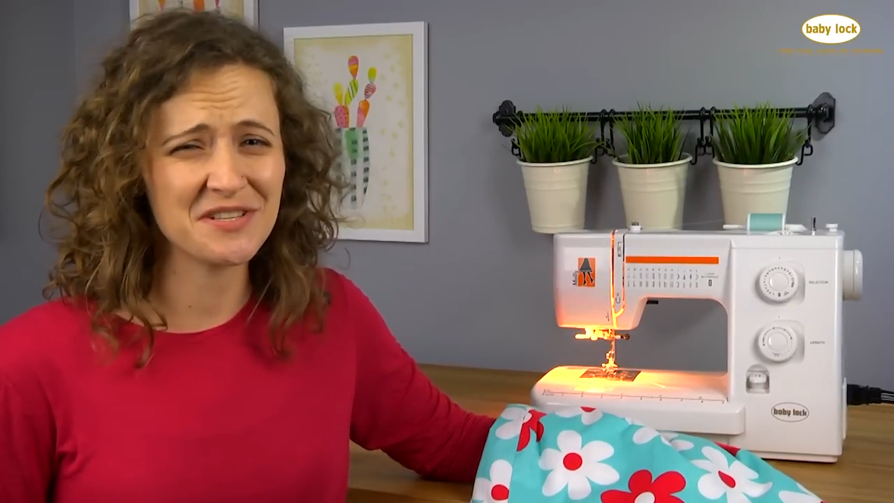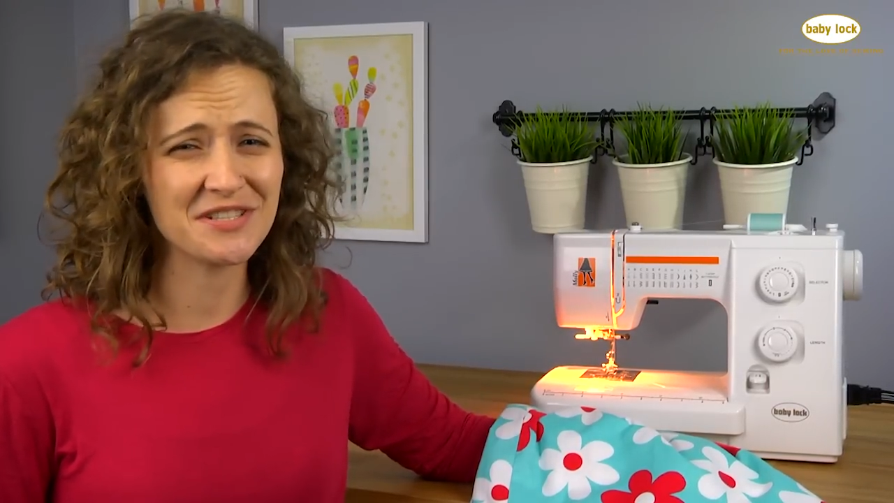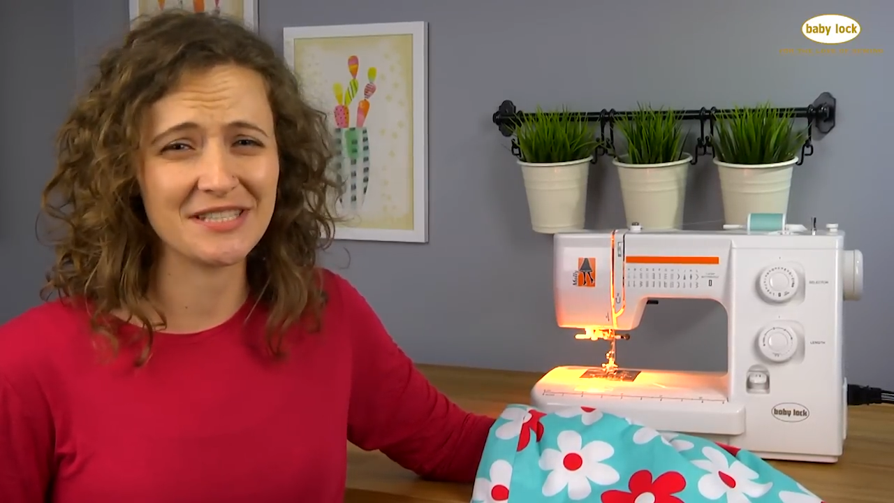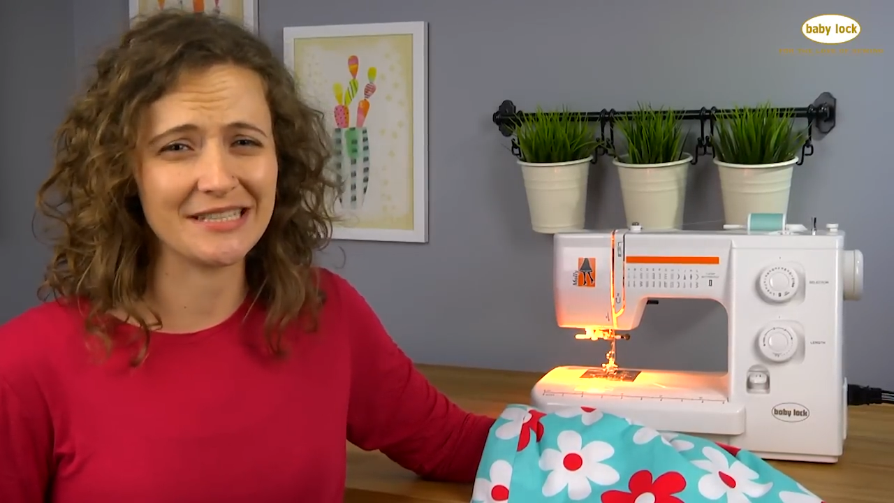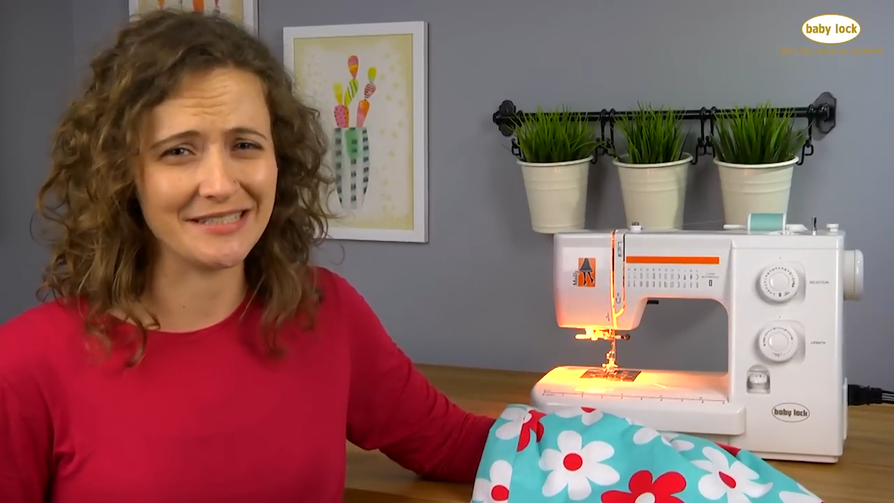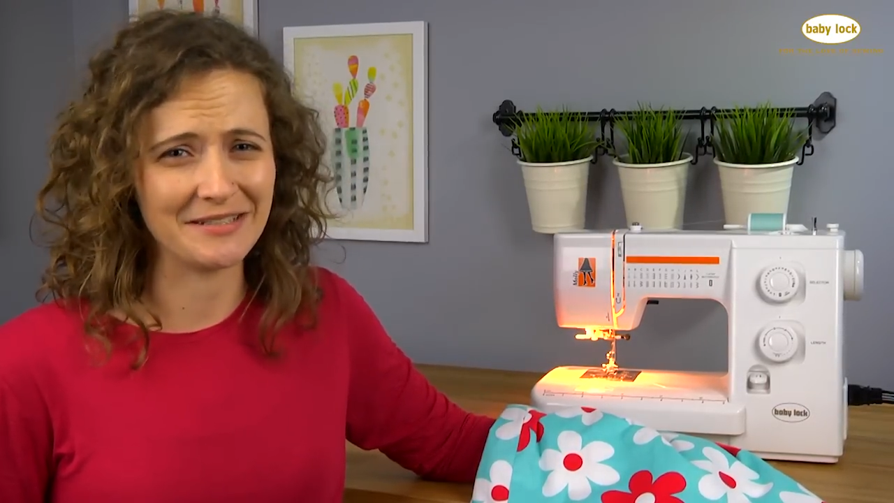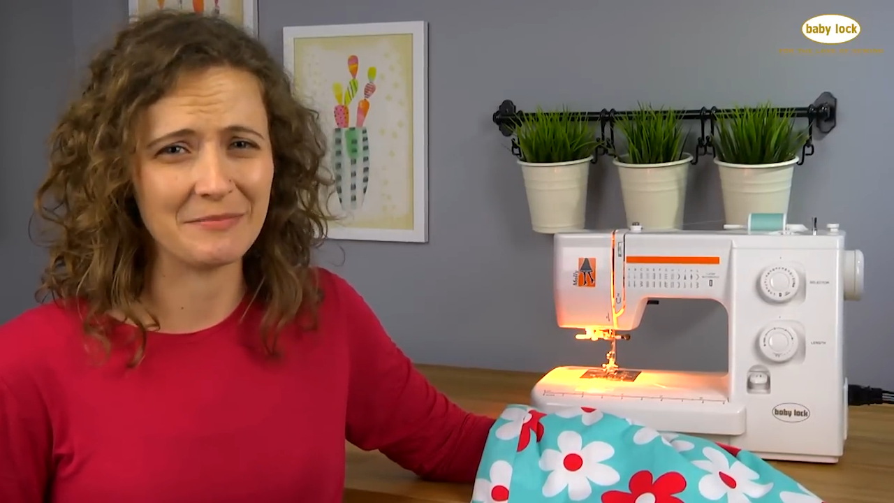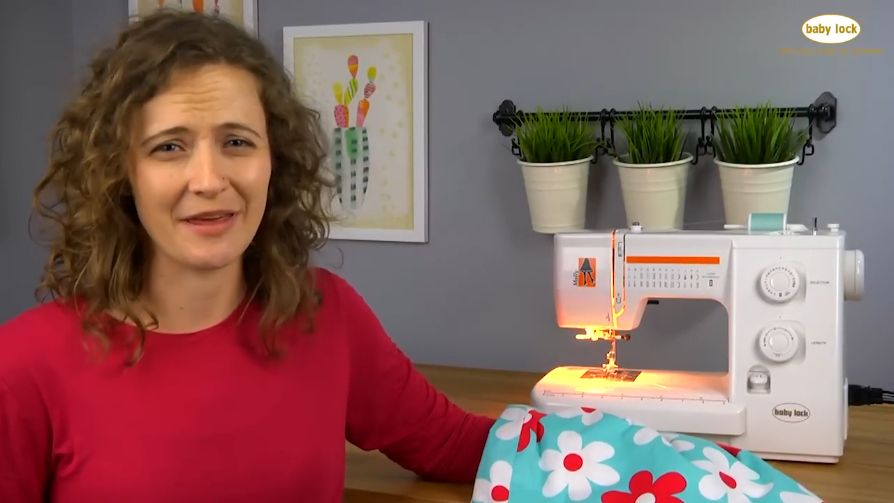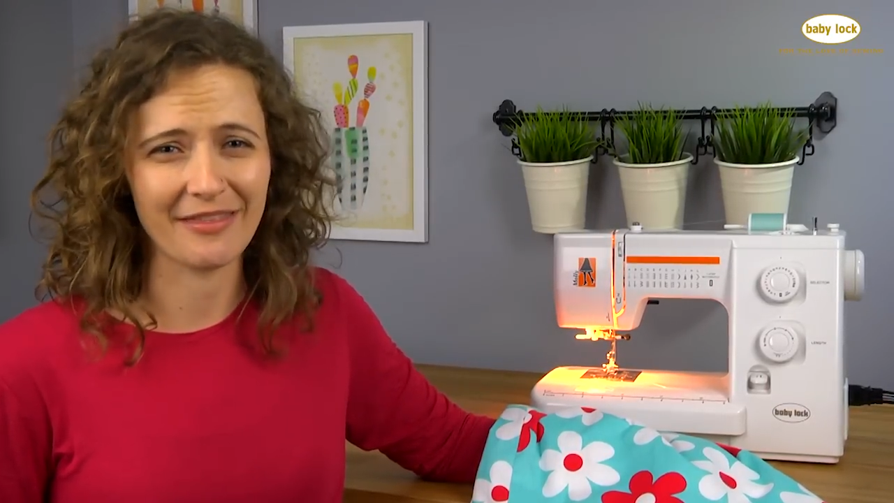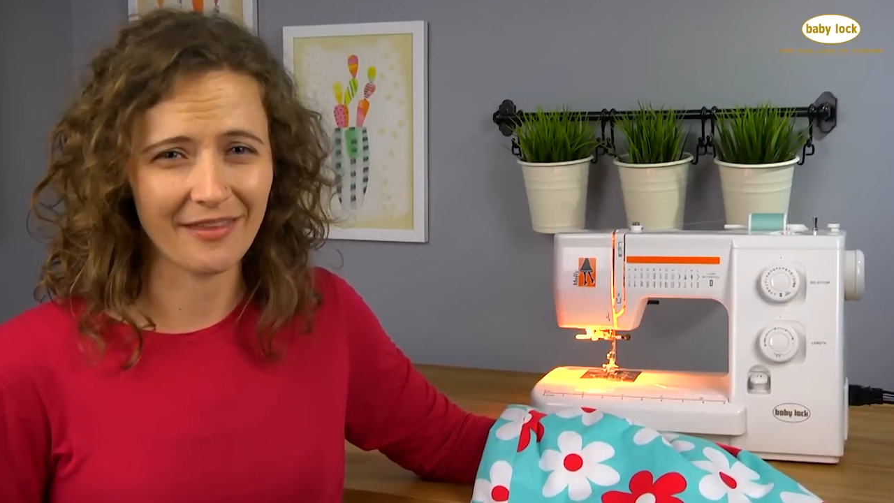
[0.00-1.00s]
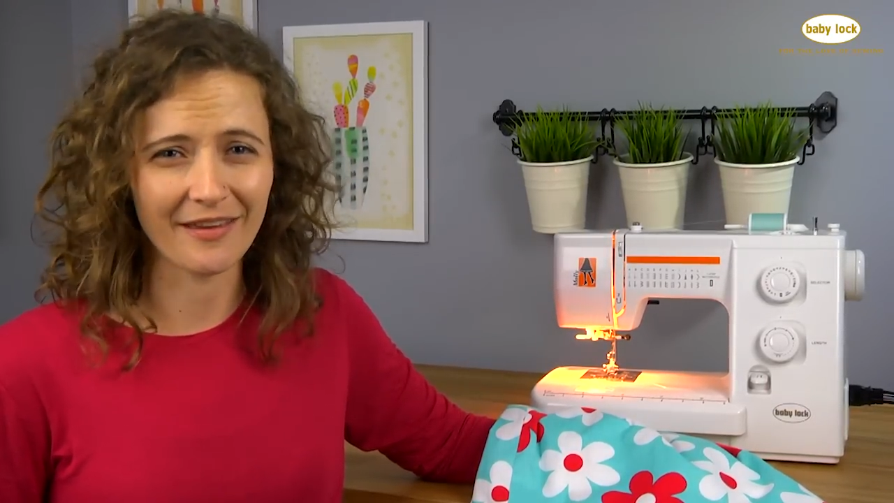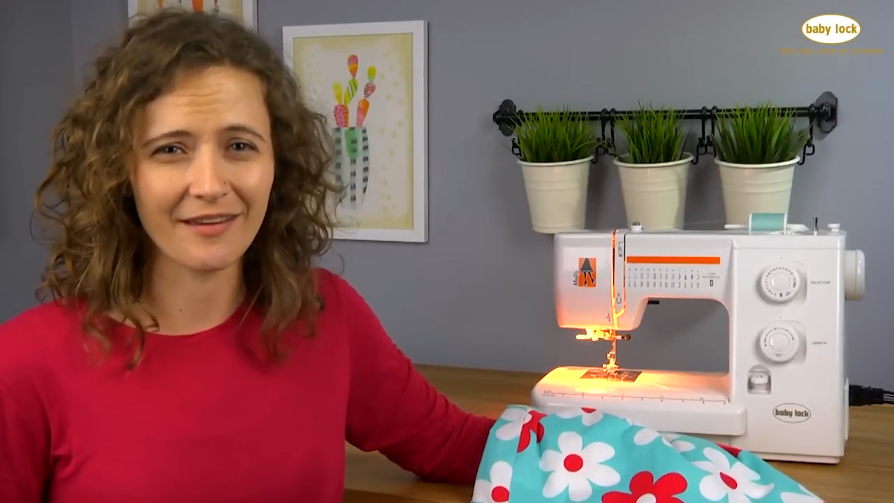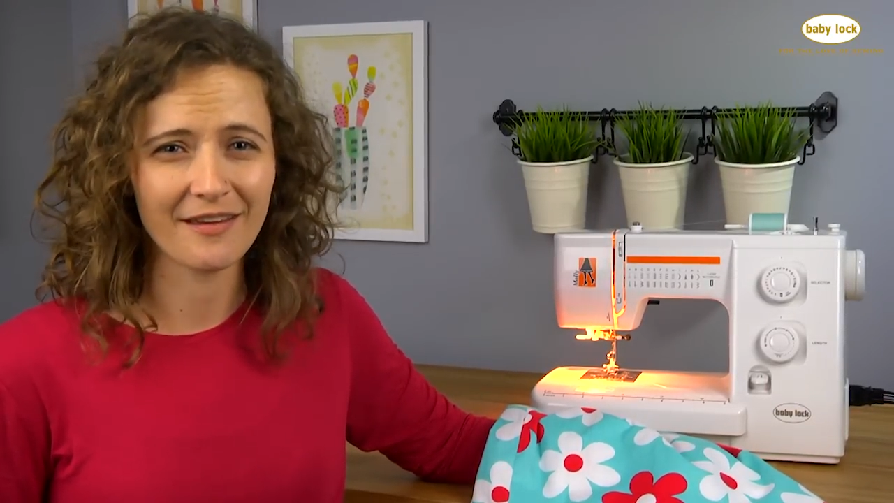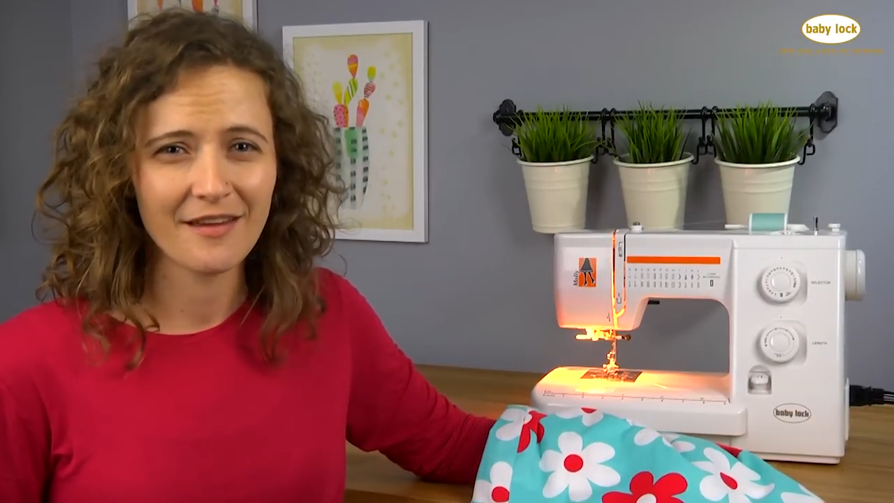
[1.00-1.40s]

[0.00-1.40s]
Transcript: just isn't my thing.